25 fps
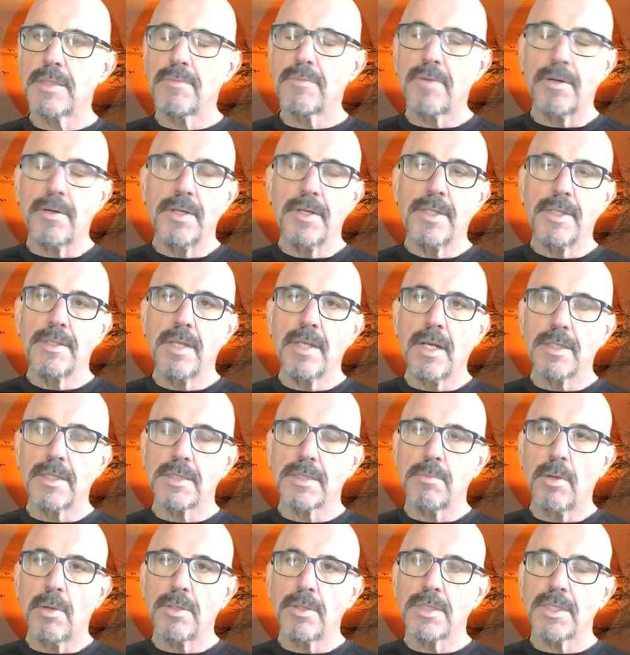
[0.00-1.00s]
a very
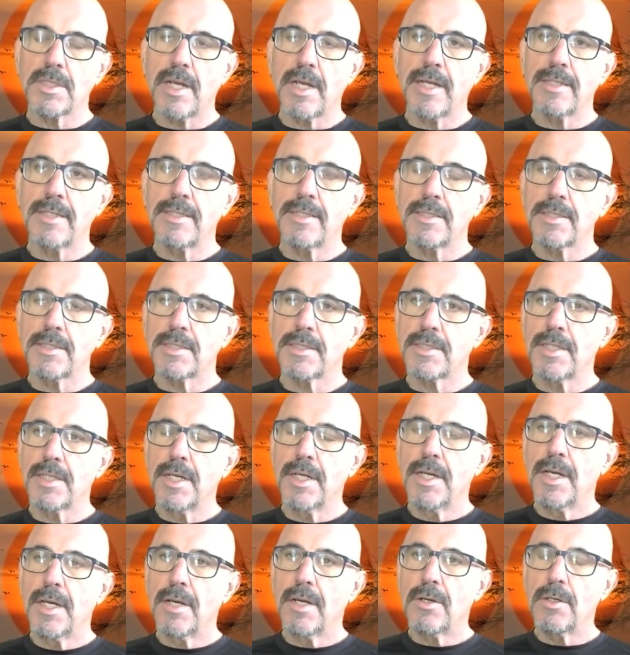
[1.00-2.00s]
smart scientist
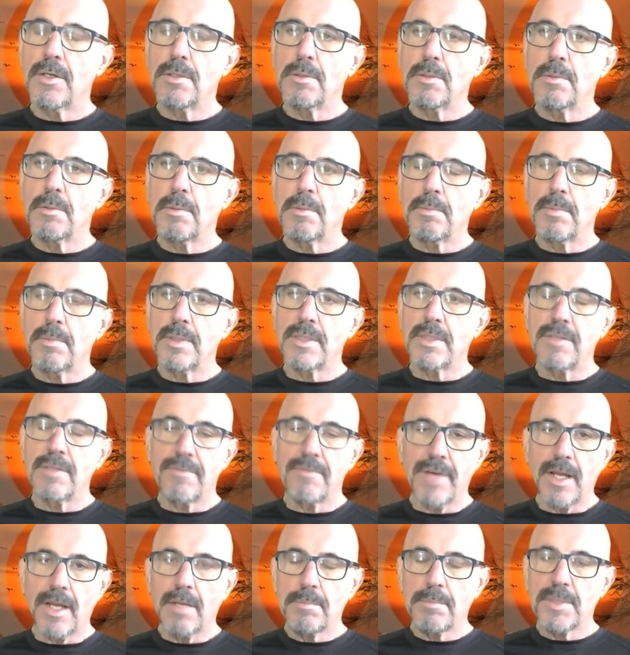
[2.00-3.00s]
who
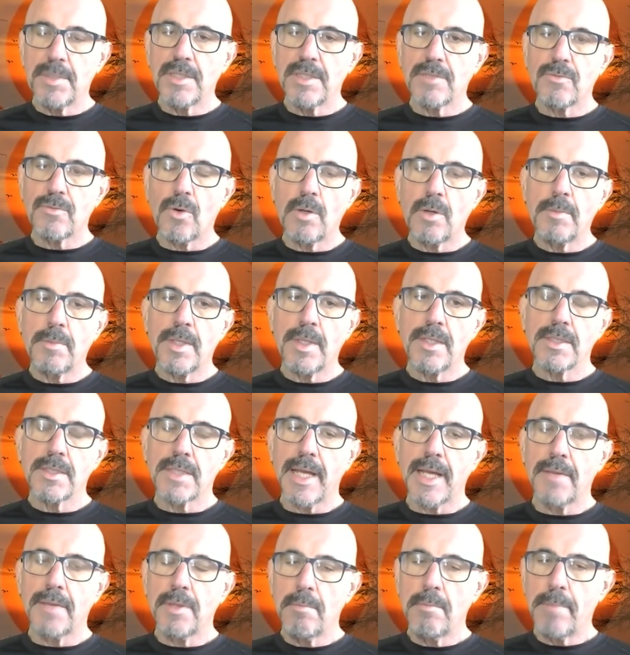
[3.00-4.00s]
developed these formulas,
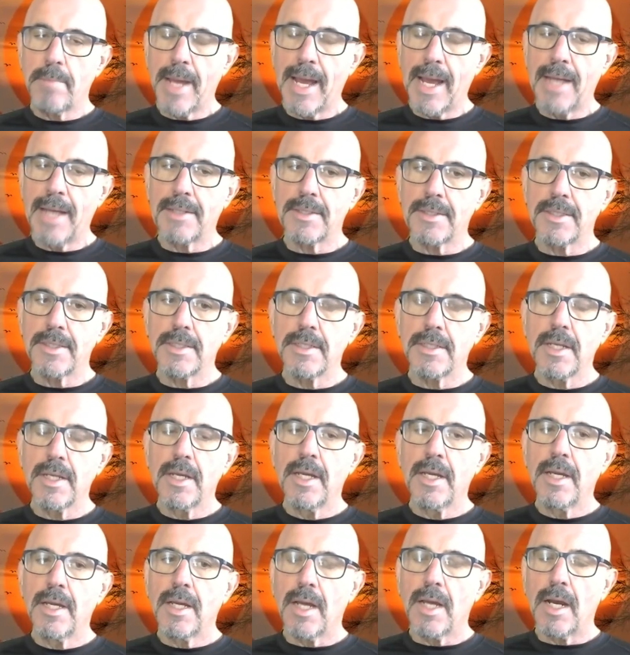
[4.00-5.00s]
had them patented,
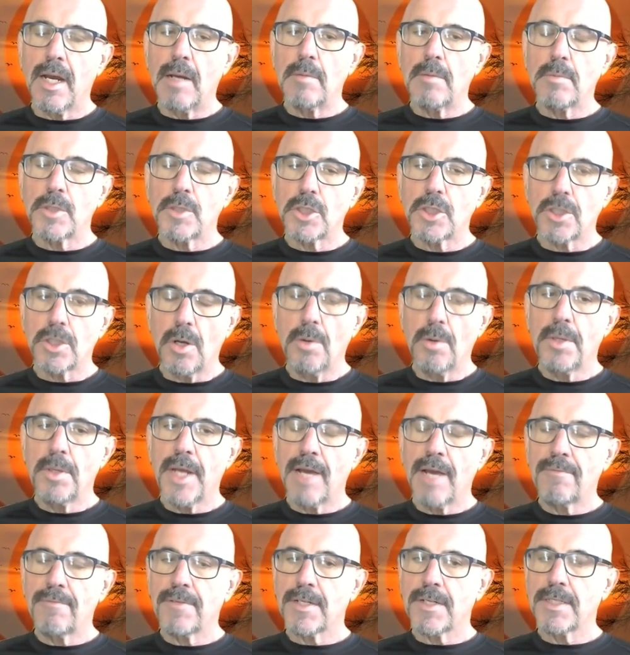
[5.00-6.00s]
showed
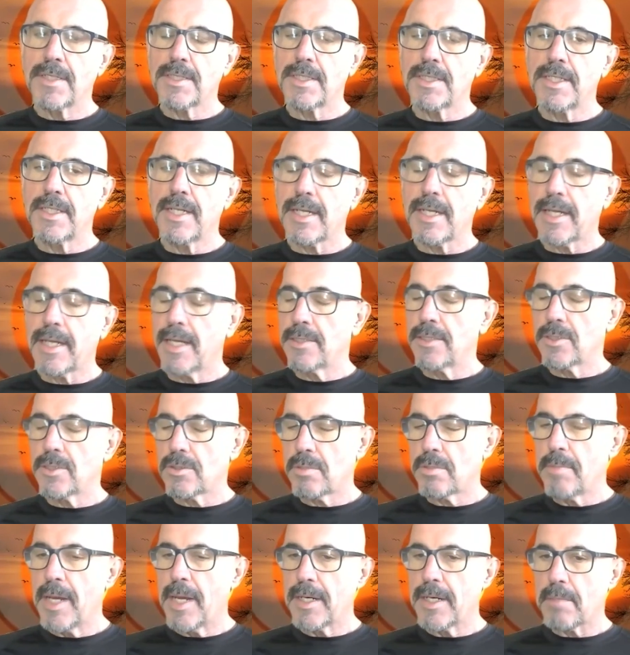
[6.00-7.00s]
efficacy against
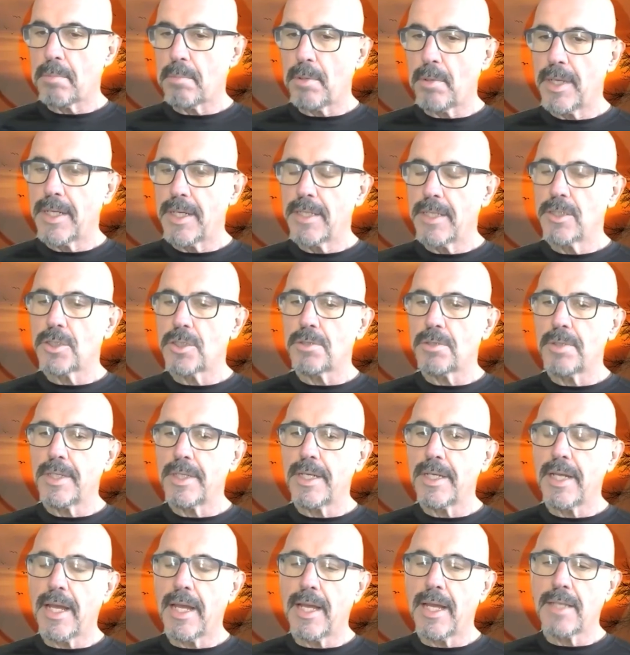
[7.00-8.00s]
traumatic brain
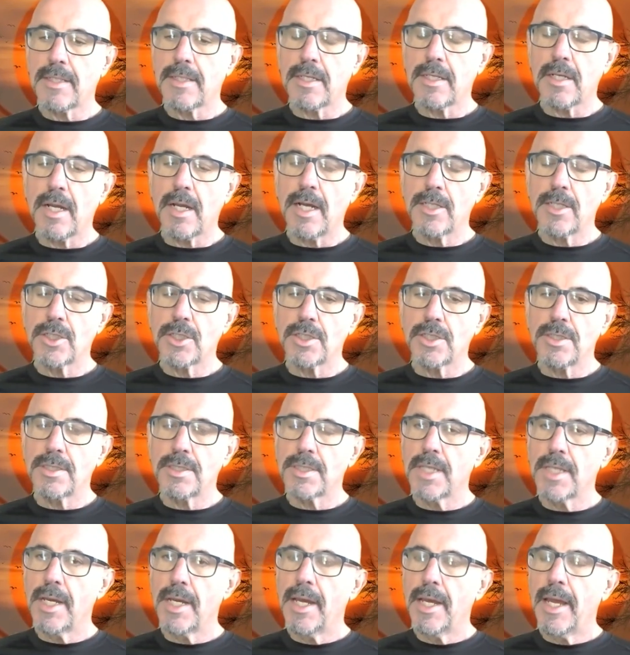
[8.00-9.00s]
injury and
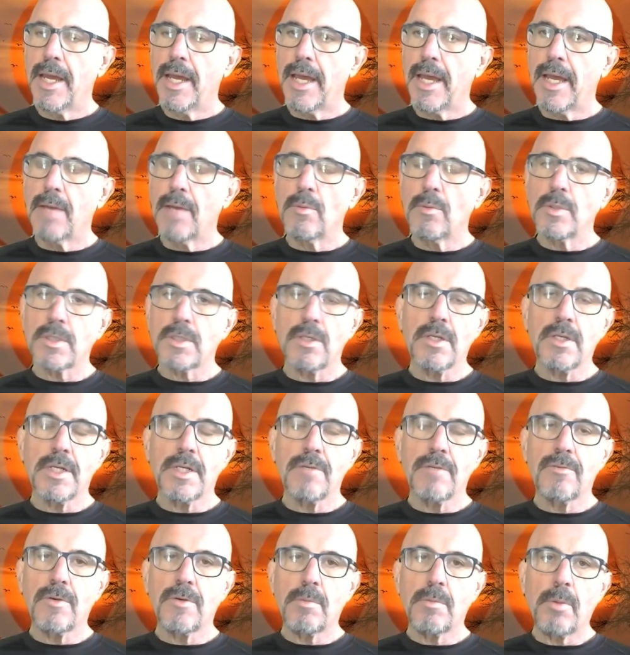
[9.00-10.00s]
concussions, and was looking
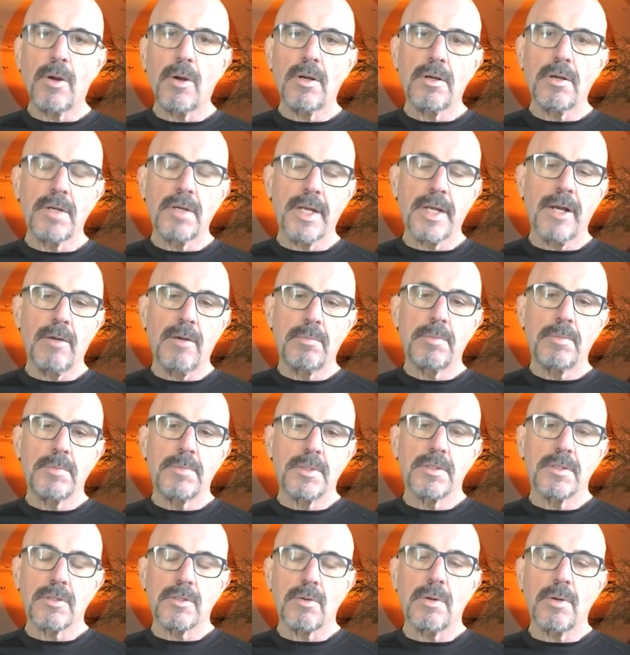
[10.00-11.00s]
for a partner to help him
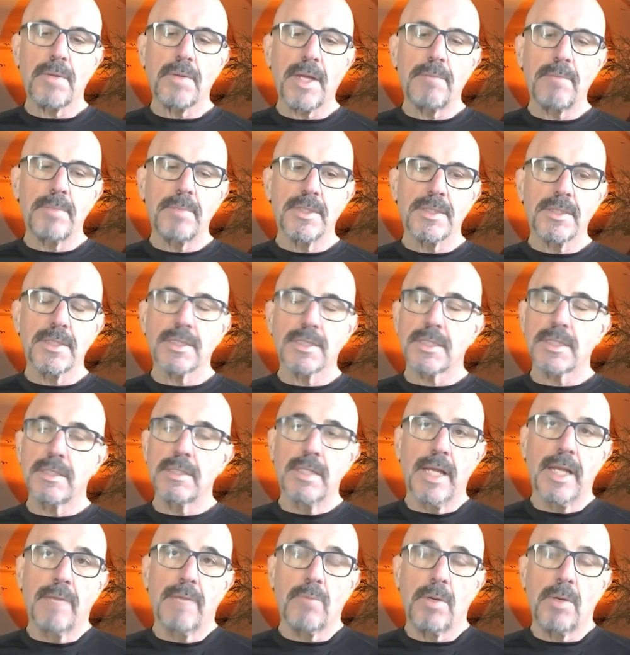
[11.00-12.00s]
to grow that business.
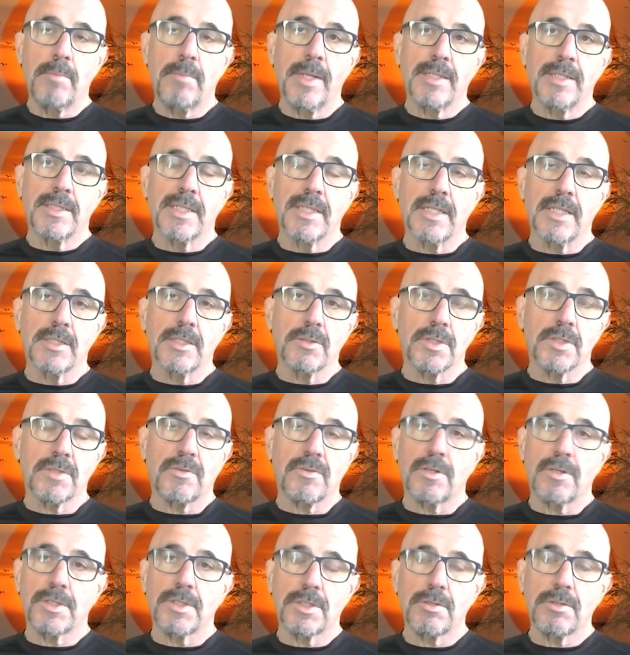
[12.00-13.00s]
And what made sense was
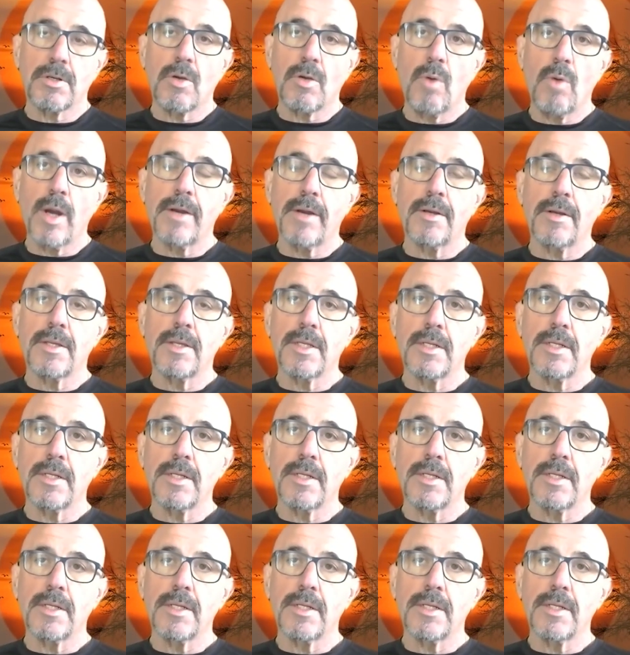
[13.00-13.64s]
for us to acquire